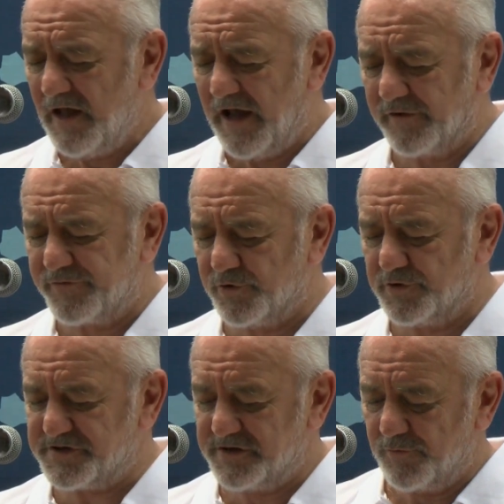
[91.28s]
and of
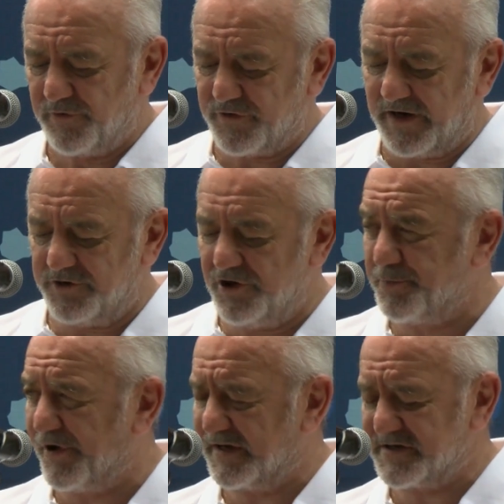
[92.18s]
course we've got our new
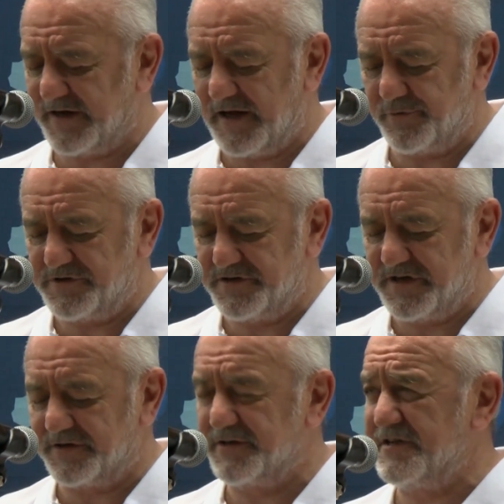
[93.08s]
products today, which is
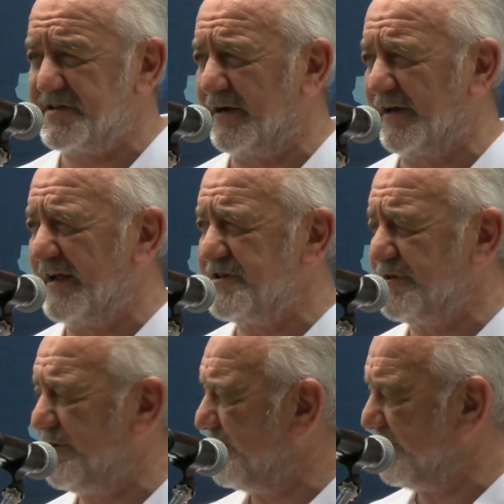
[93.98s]
our
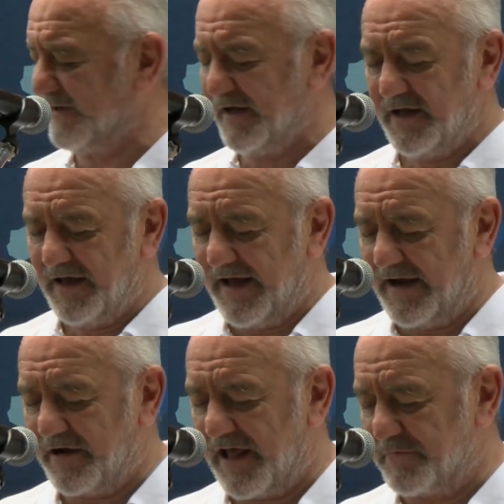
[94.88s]
desalination unit and
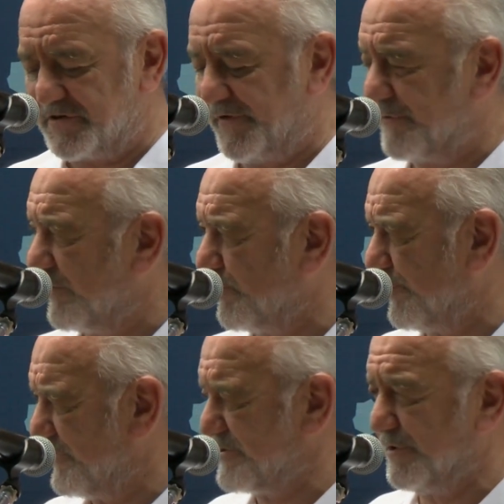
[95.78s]
our atmospheric
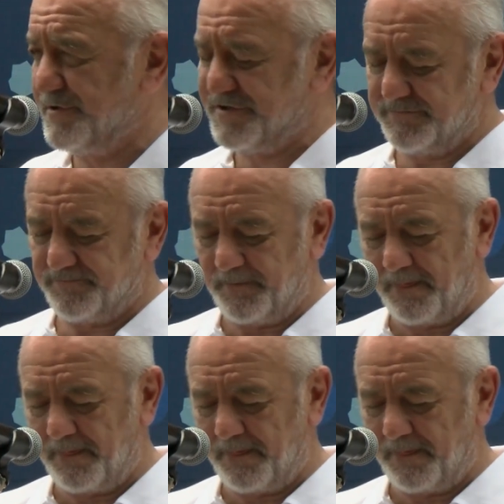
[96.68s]
water solution.